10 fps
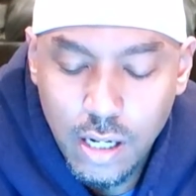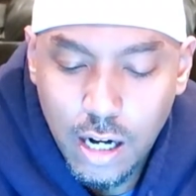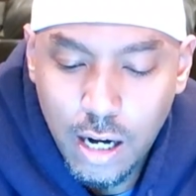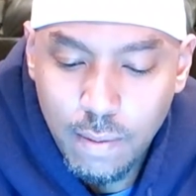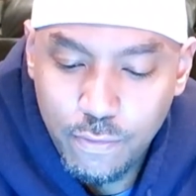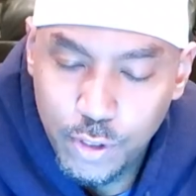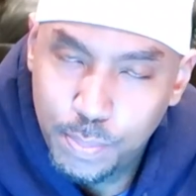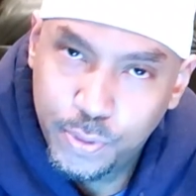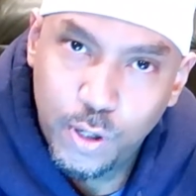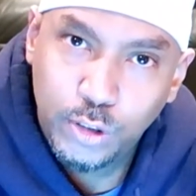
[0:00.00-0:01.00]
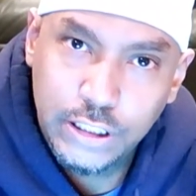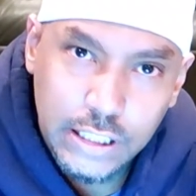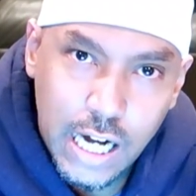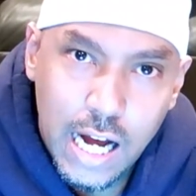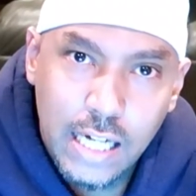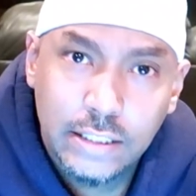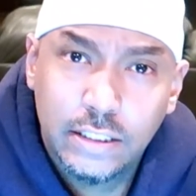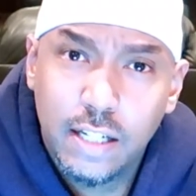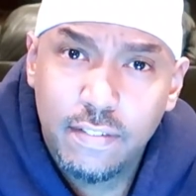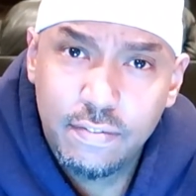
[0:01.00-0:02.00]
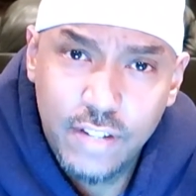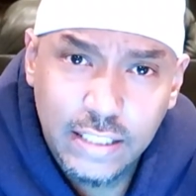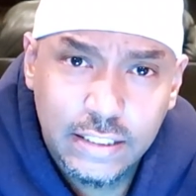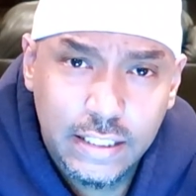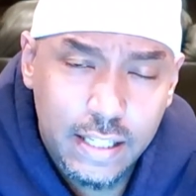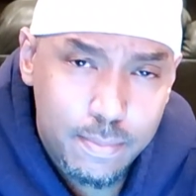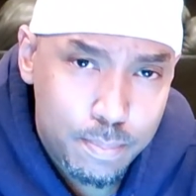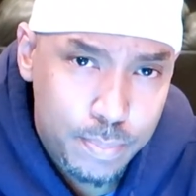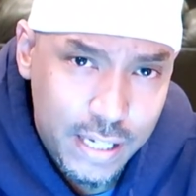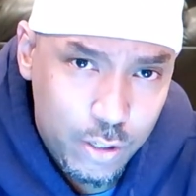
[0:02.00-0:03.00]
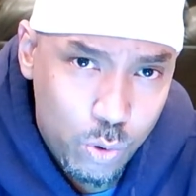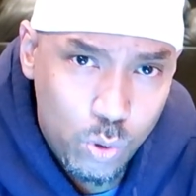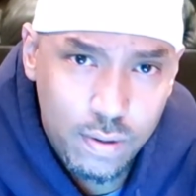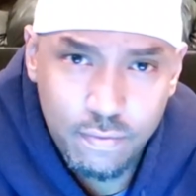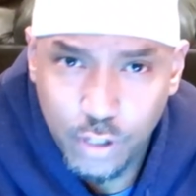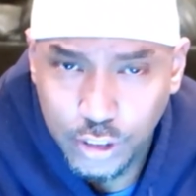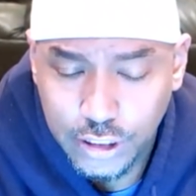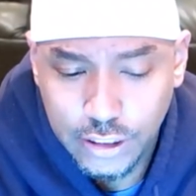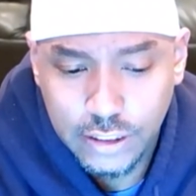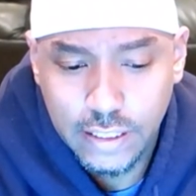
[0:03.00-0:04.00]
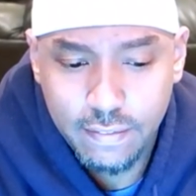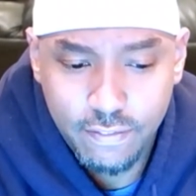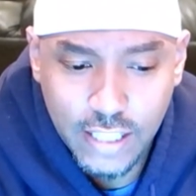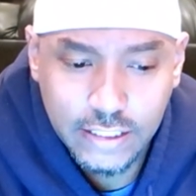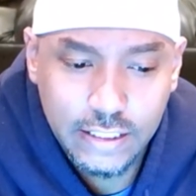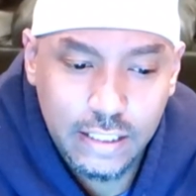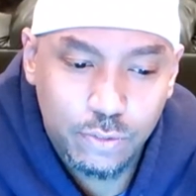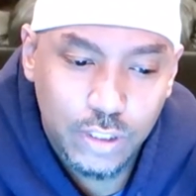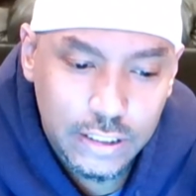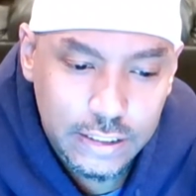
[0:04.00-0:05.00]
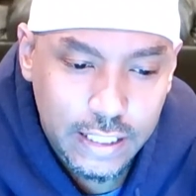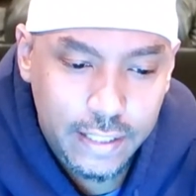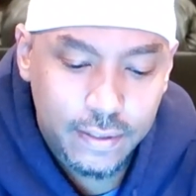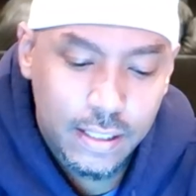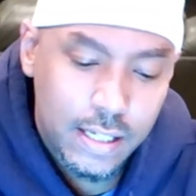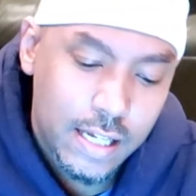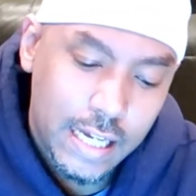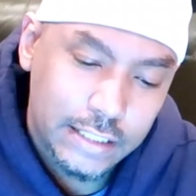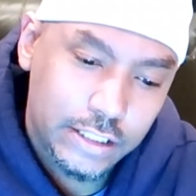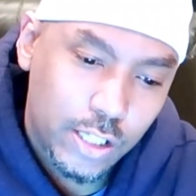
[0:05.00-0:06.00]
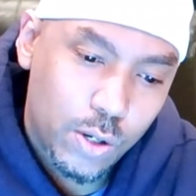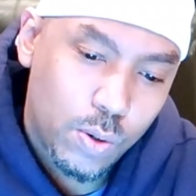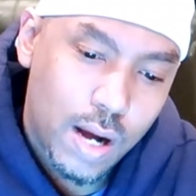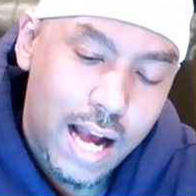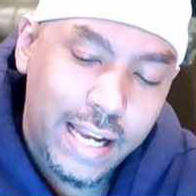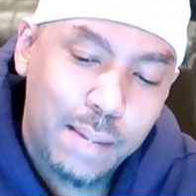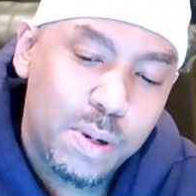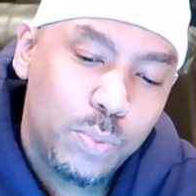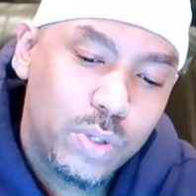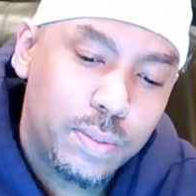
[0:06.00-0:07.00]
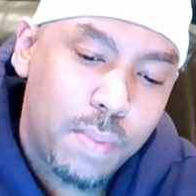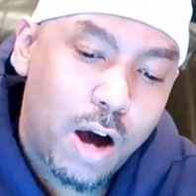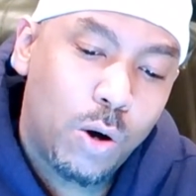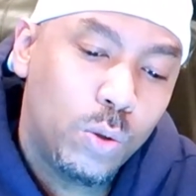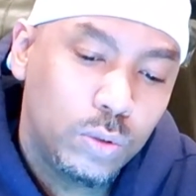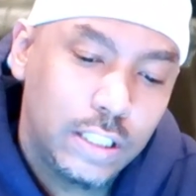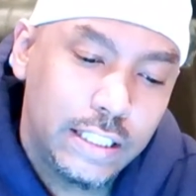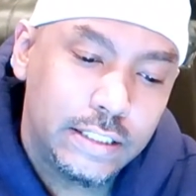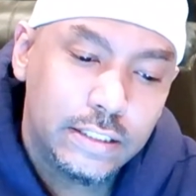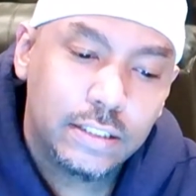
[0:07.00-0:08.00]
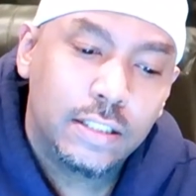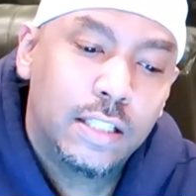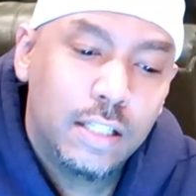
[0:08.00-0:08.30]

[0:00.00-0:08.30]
for the pros and cons of investing in Bitcoin versus investing in real estate. And so I came up with my own list